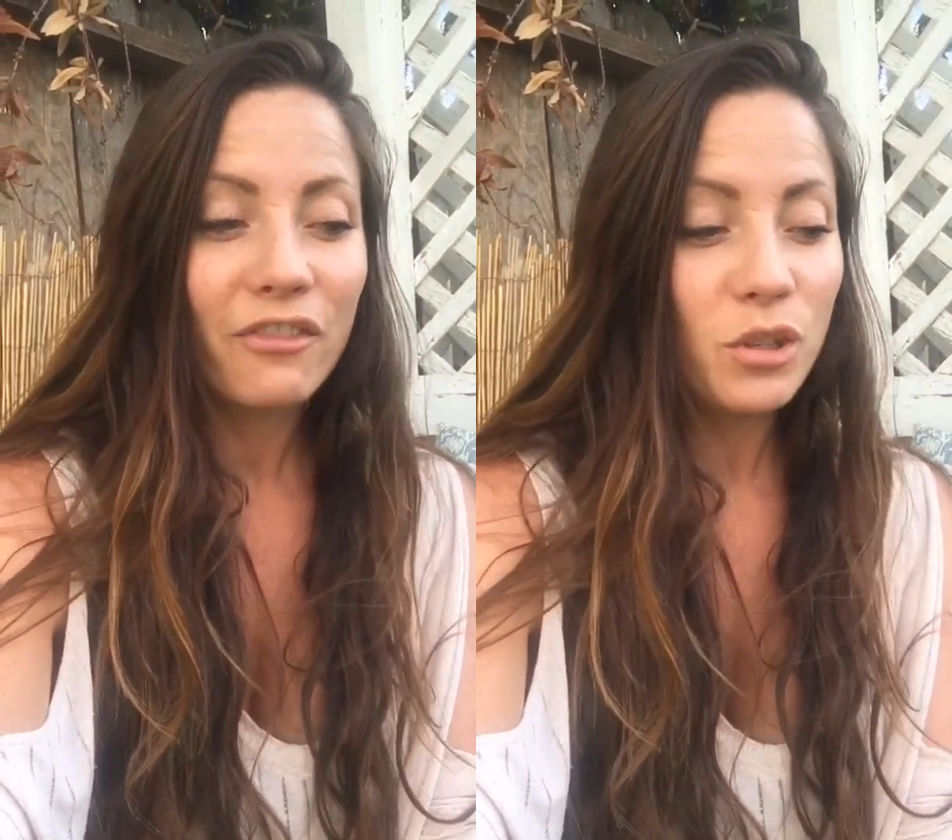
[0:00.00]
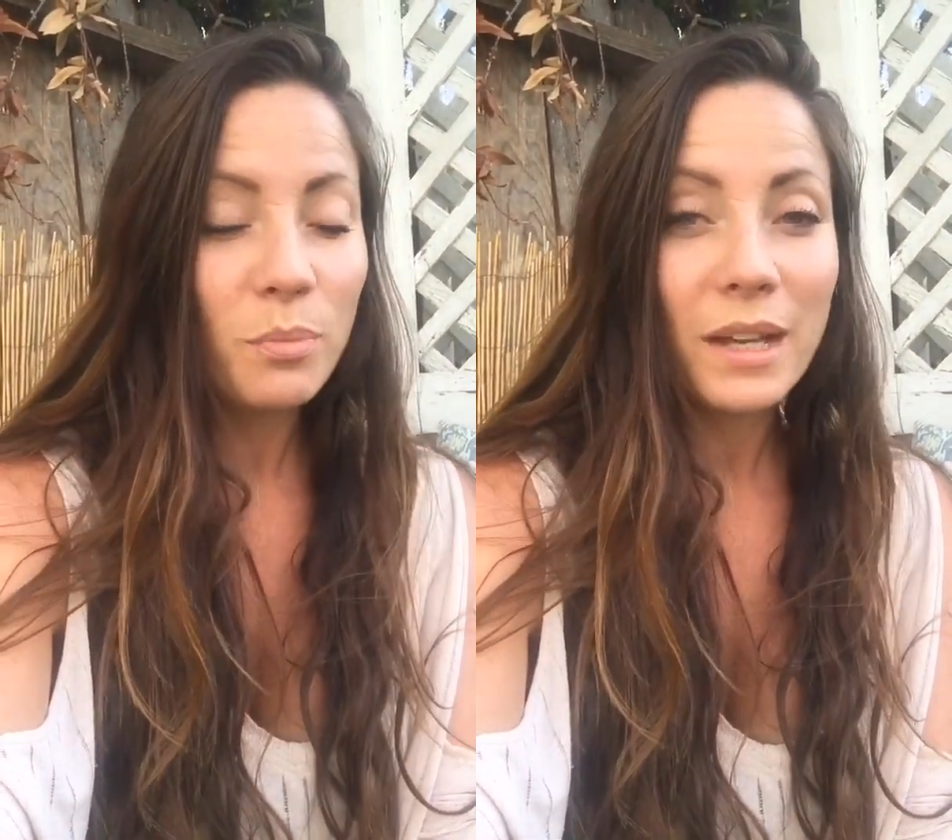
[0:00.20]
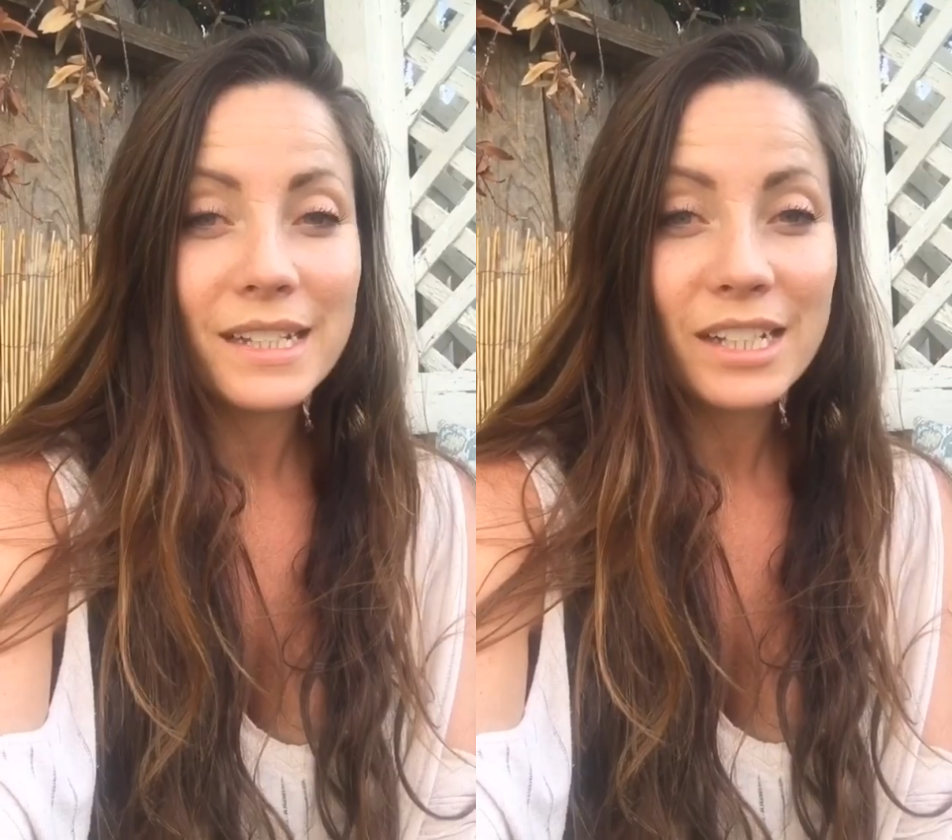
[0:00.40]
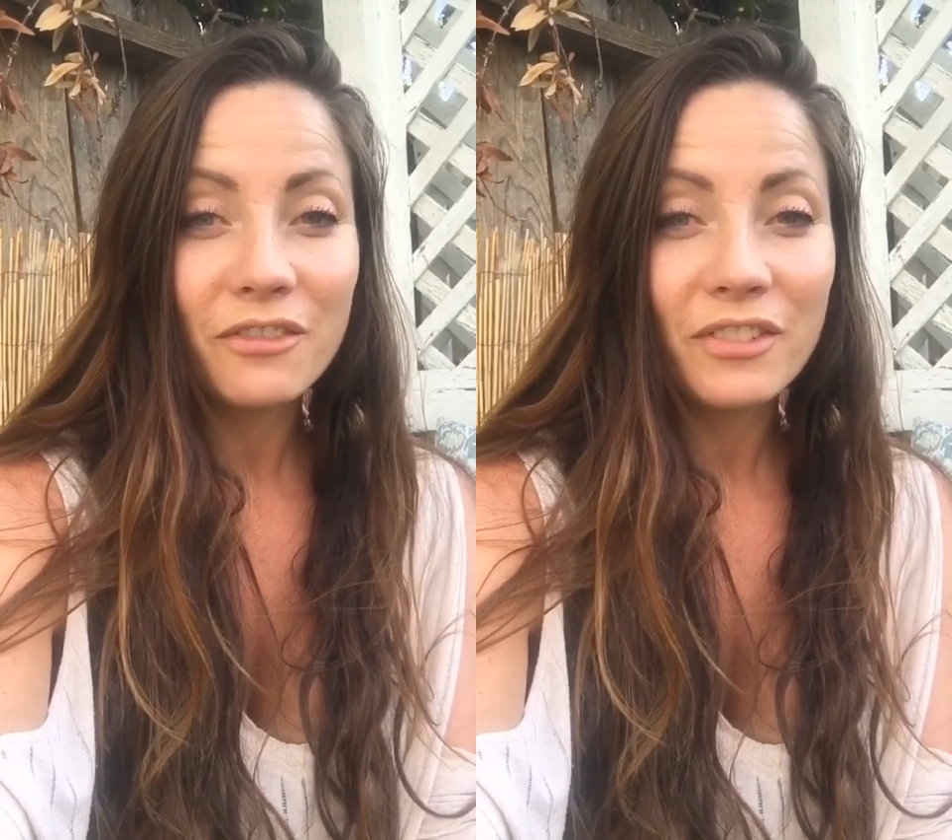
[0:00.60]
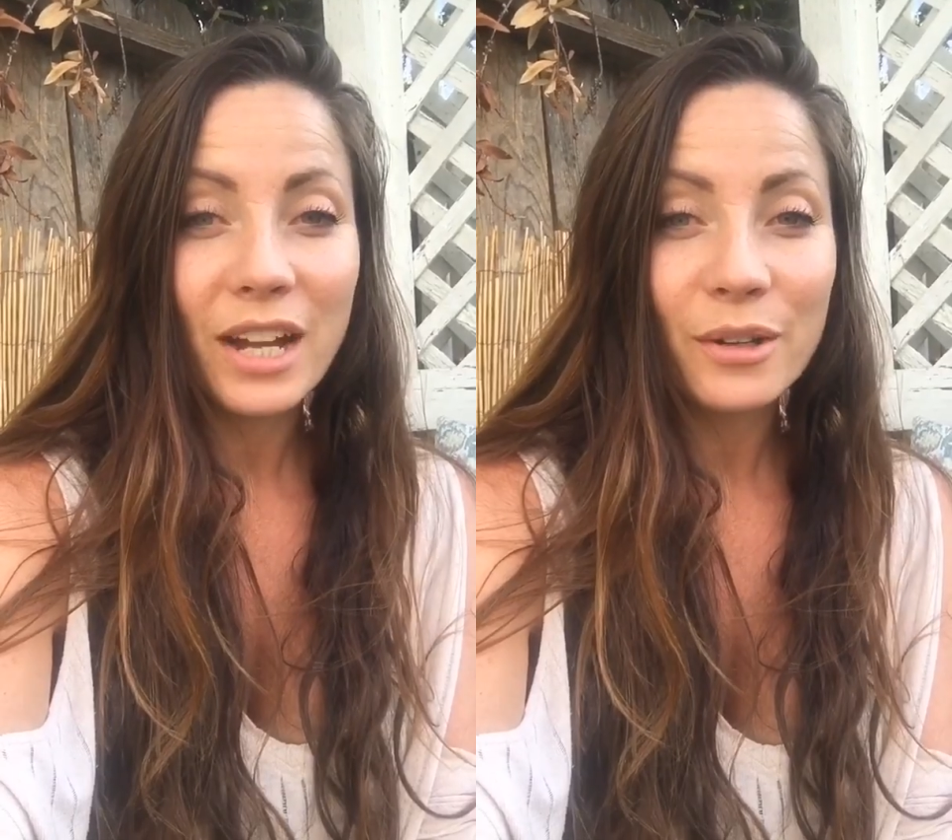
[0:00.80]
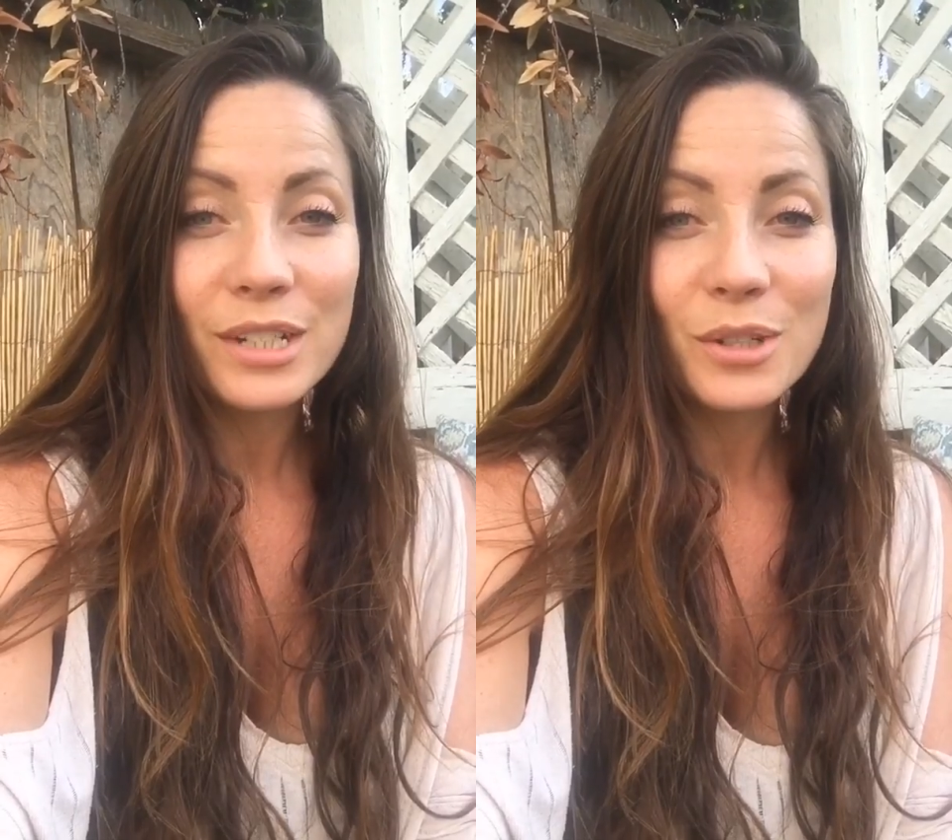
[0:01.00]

you plant sunflowers,